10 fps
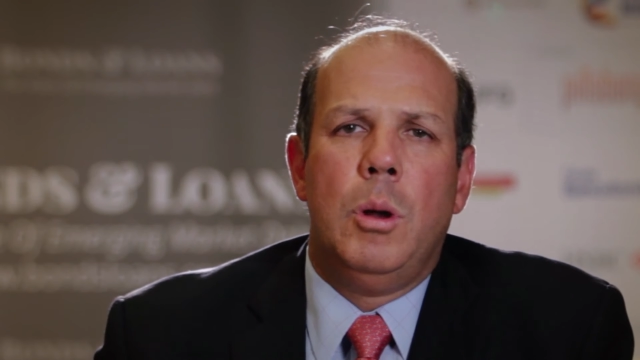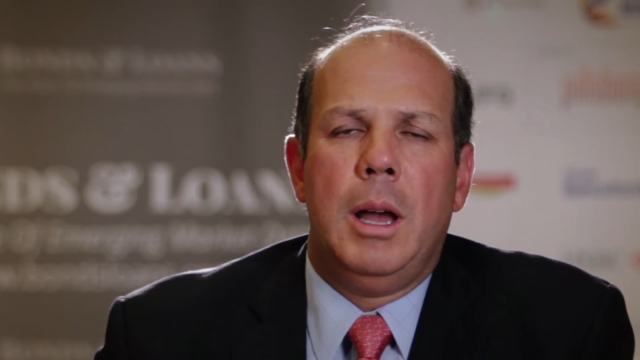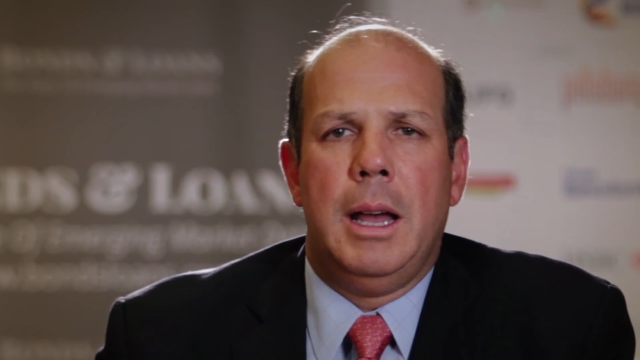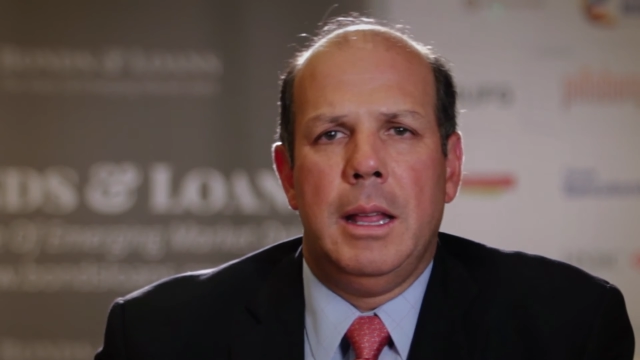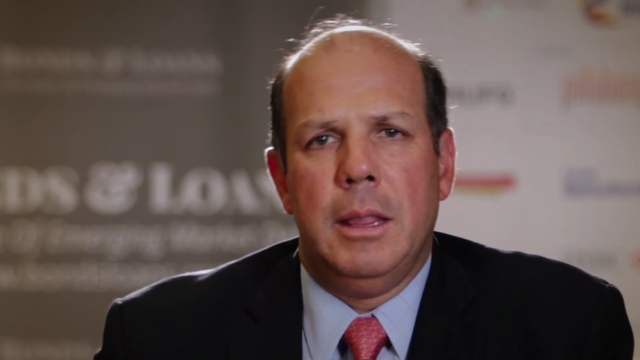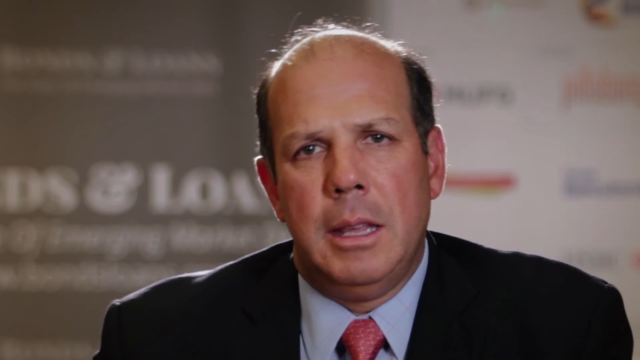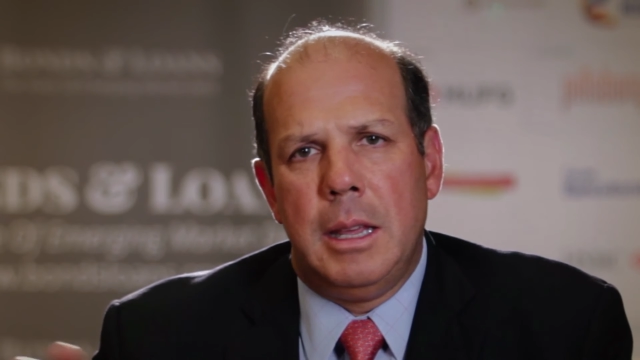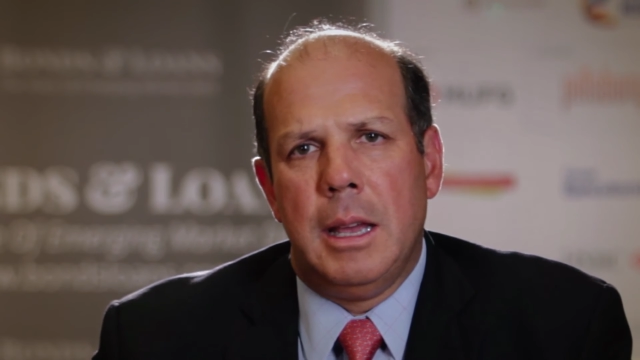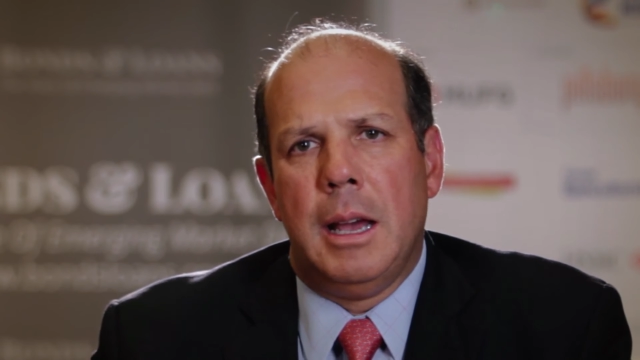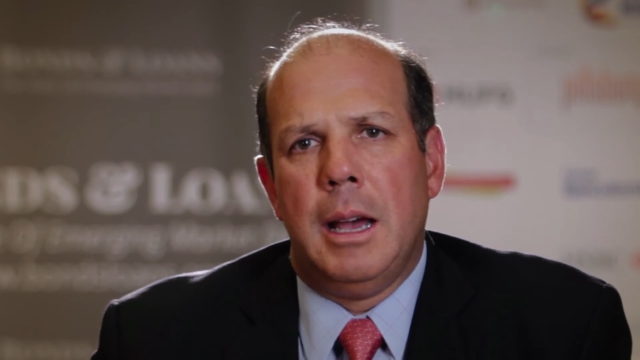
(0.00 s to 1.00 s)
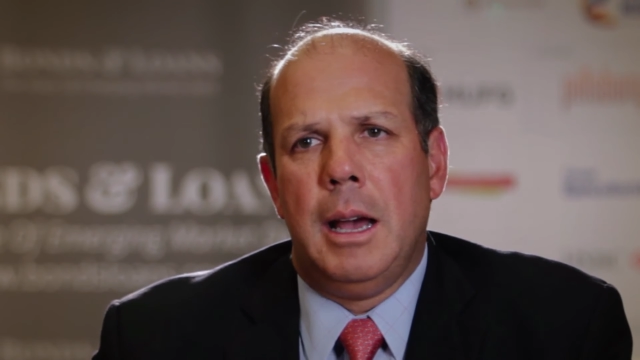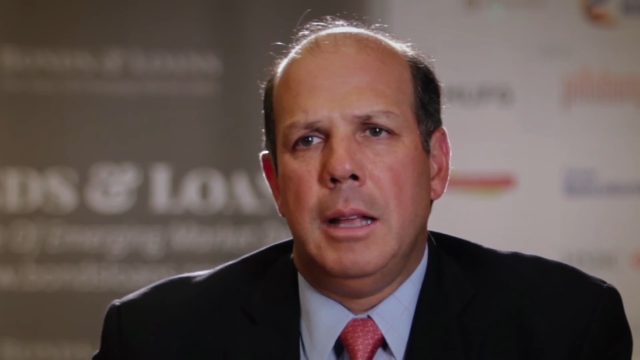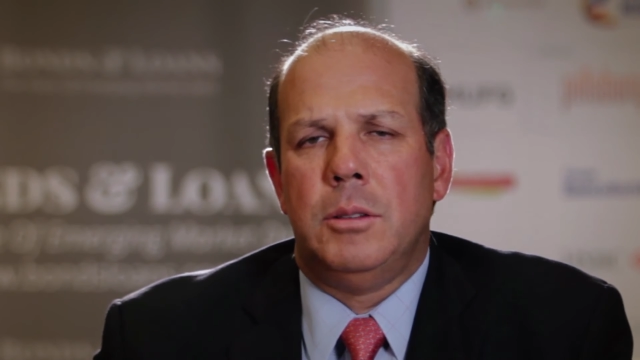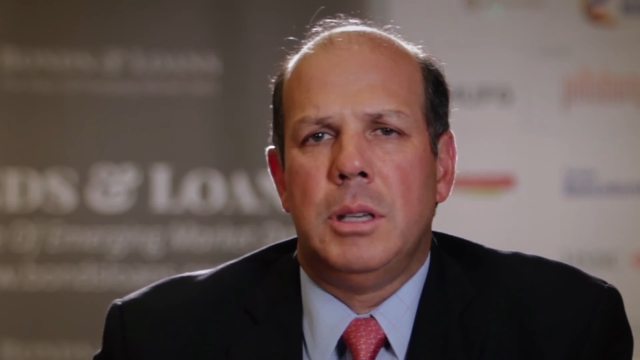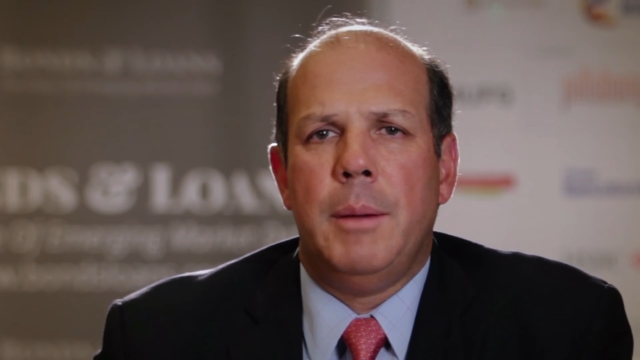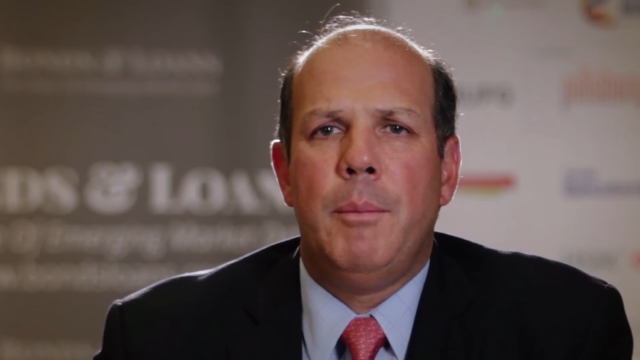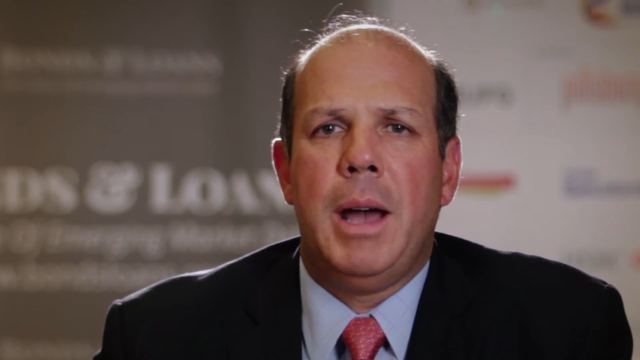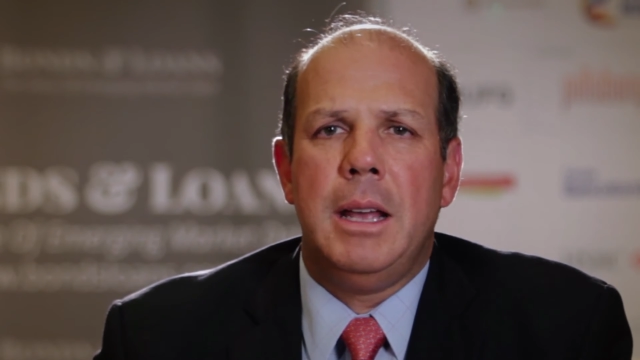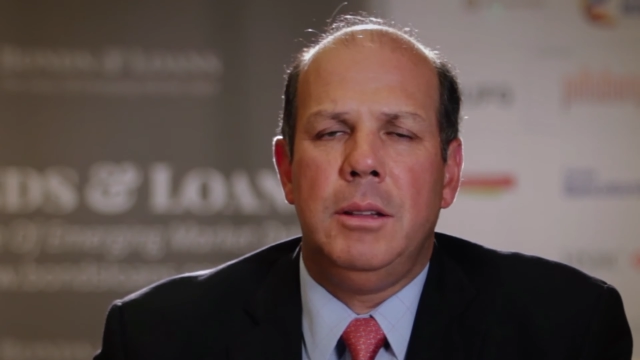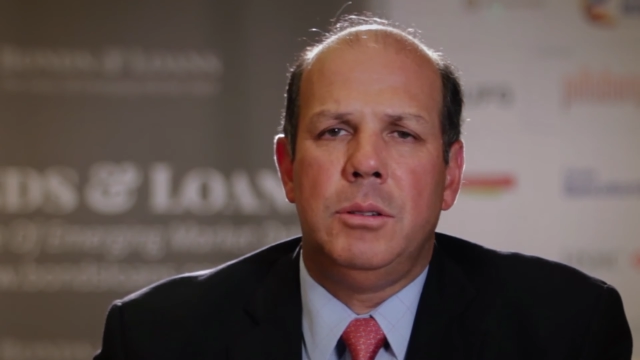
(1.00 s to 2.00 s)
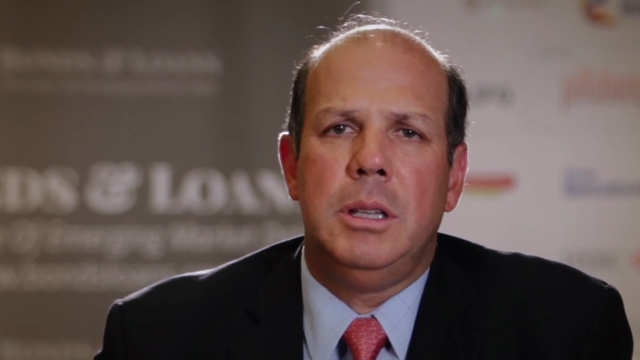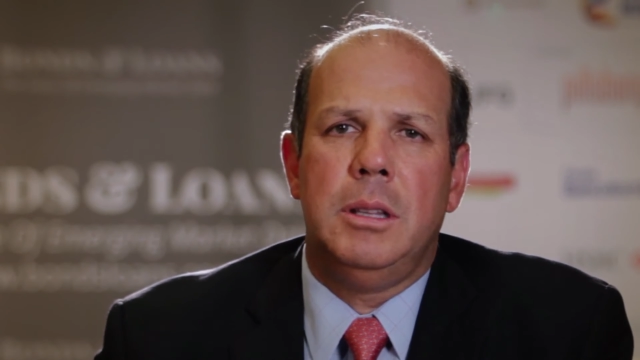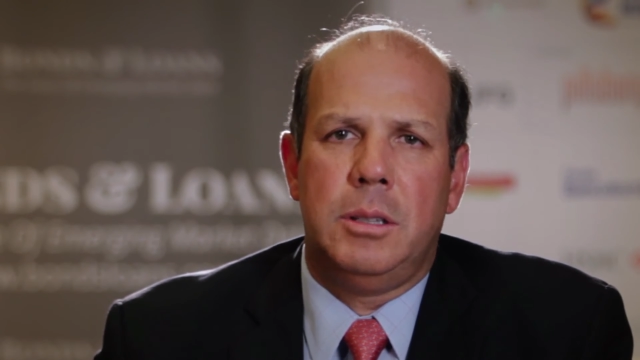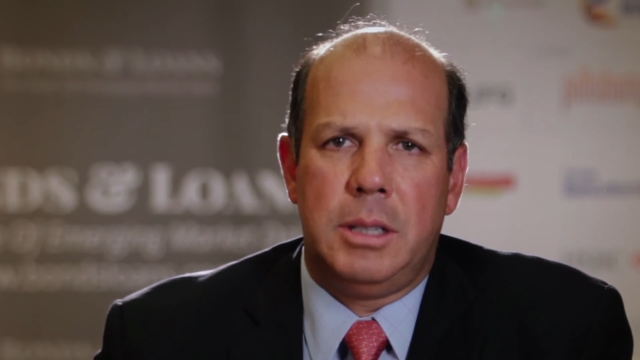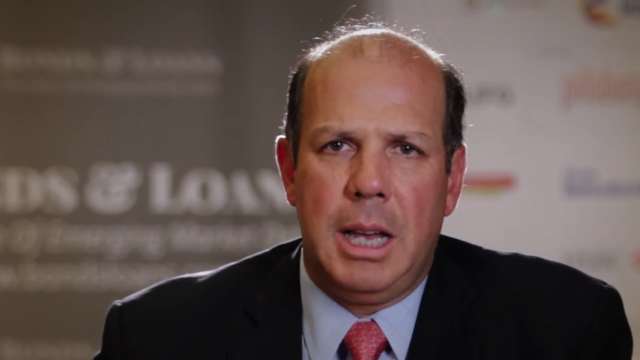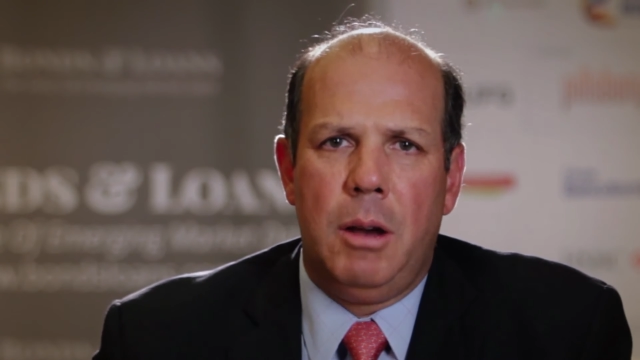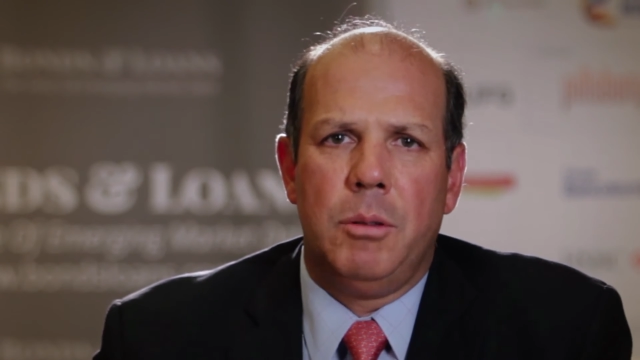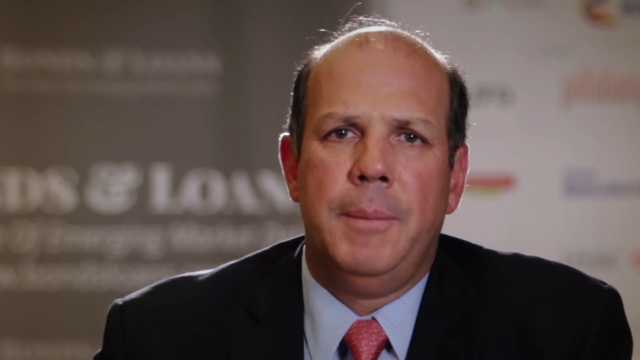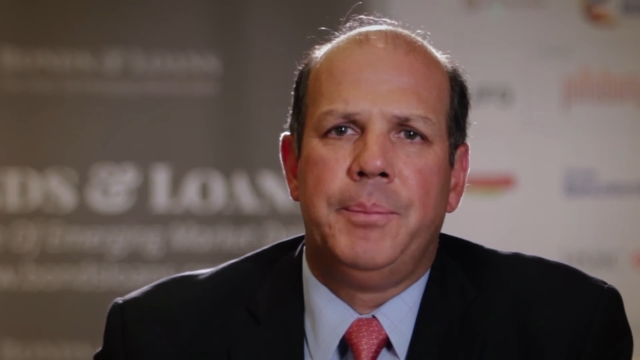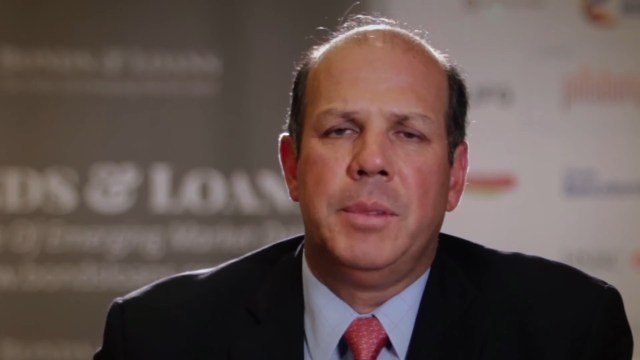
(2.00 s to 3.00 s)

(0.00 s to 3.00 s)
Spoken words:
and some mines in the south